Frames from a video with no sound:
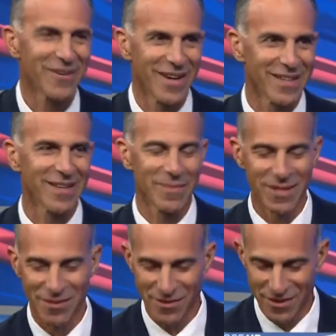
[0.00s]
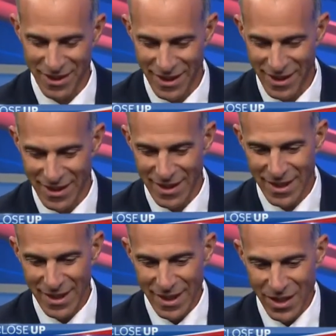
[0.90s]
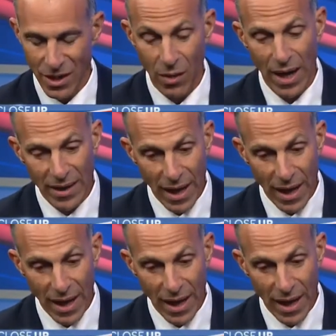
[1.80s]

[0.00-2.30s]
right? I mean, there's, uh, you know,